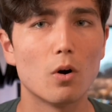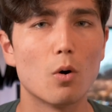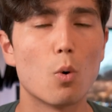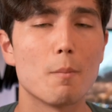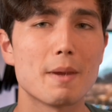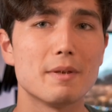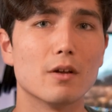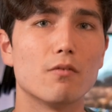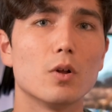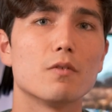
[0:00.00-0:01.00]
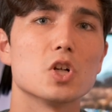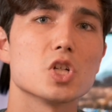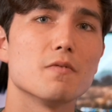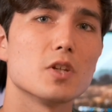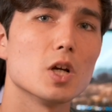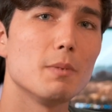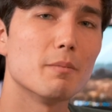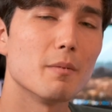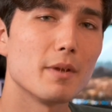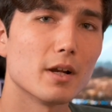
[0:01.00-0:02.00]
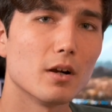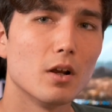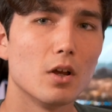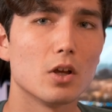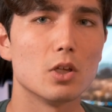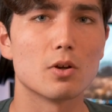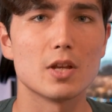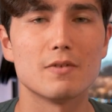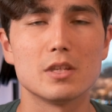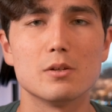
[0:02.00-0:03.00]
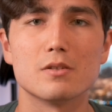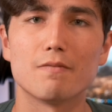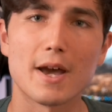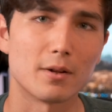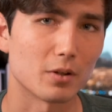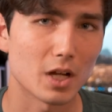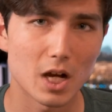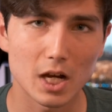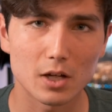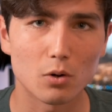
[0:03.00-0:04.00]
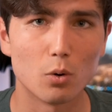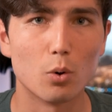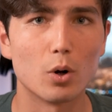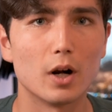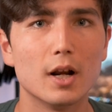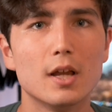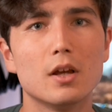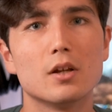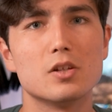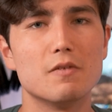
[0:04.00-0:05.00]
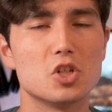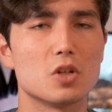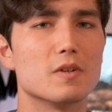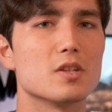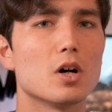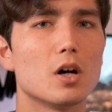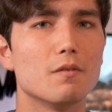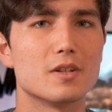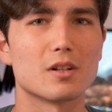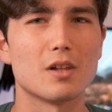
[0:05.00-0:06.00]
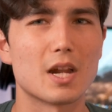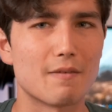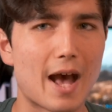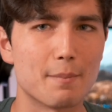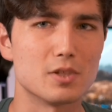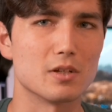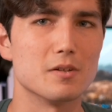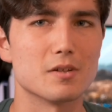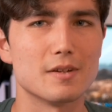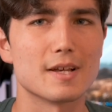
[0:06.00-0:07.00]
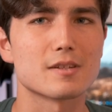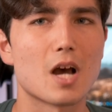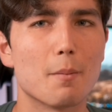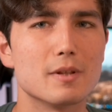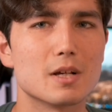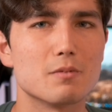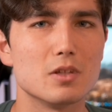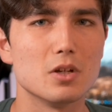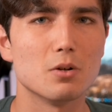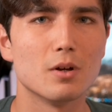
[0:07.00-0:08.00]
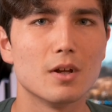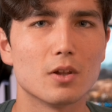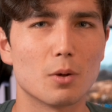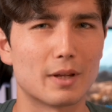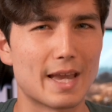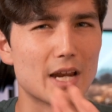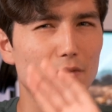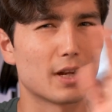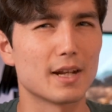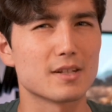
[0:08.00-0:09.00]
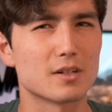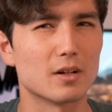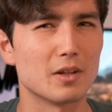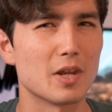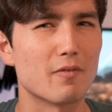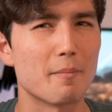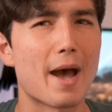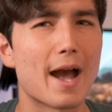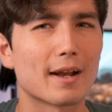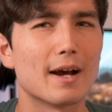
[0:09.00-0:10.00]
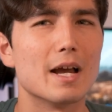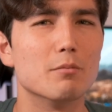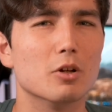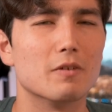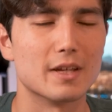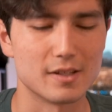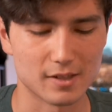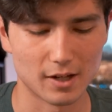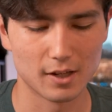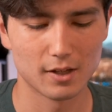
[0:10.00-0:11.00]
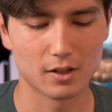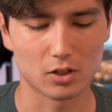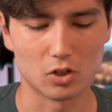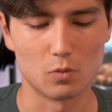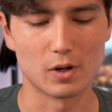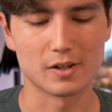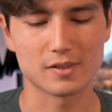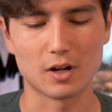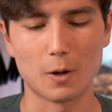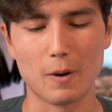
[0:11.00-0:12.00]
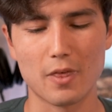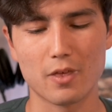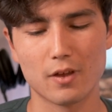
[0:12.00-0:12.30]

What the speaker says: or maybe the full version of Adobe Premiere. You could even use Final Cut or DaVinci Resolve. There's a lot of apps you can use on desktop. It's up to you. Though again, if you're getting started and you have a Mac, iMovie is a good one to start with.